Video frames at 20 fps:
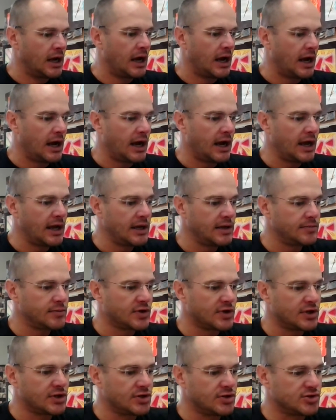I'm
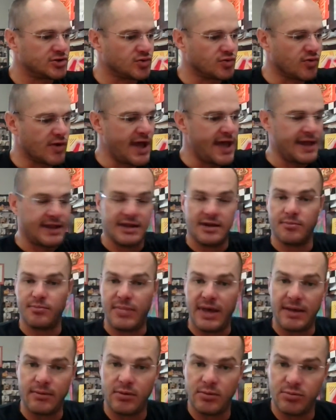going to use red and
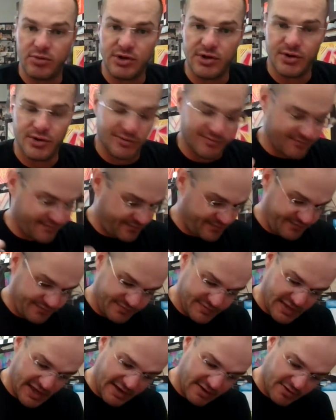baby blue.
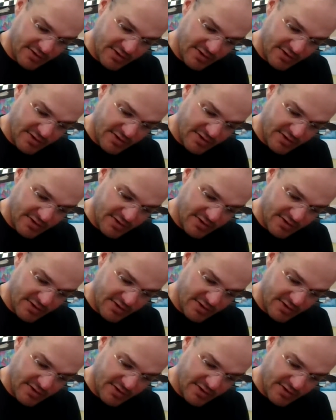I don't